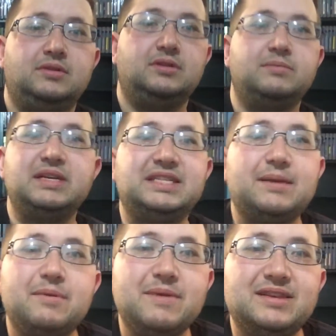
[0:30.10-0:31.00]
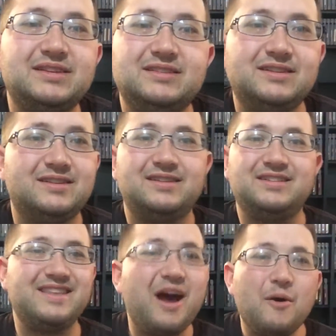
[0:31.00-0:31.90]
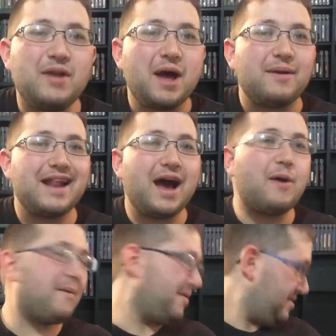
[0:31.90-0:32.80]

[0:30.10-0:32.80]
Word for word: Somebody sent me a message. No, not right now.